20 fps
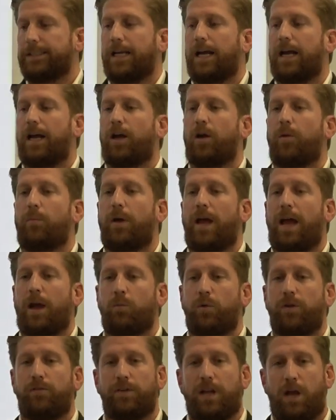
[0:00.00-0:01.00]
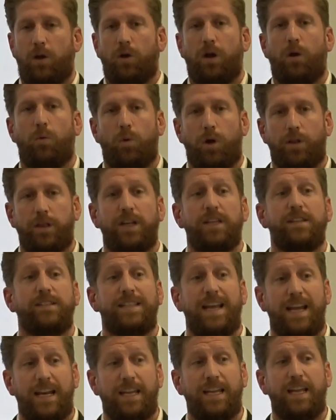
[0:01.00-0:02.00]
And we've now got one that is
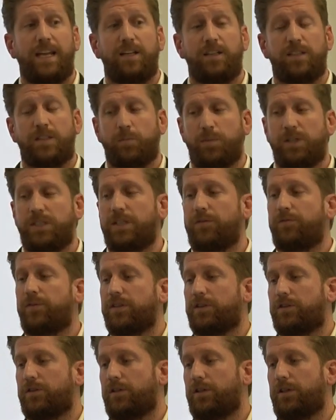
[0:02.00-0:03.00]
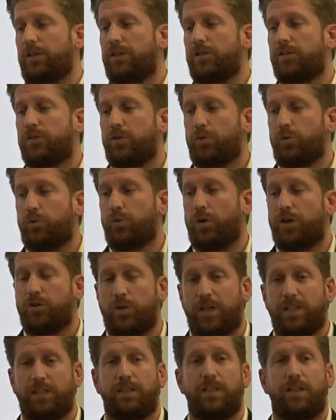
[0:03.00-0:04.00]
dedicated specific to
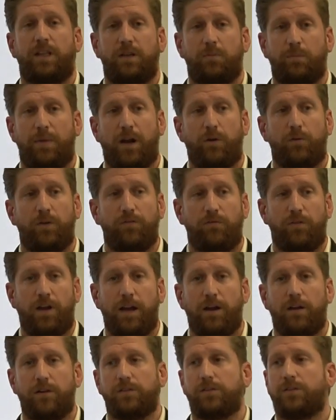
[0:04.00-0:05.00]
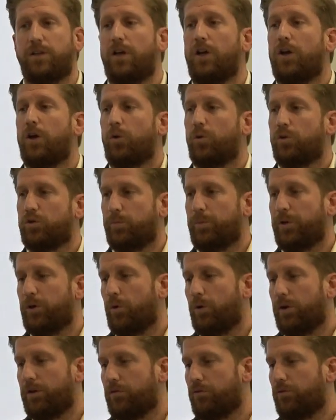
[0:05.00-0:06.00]
address lithium battery fires, which will be
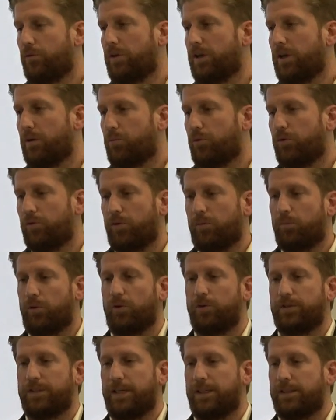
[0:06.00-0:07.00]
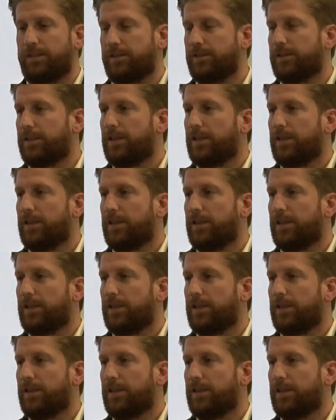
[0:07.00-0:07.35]
going through the approval process.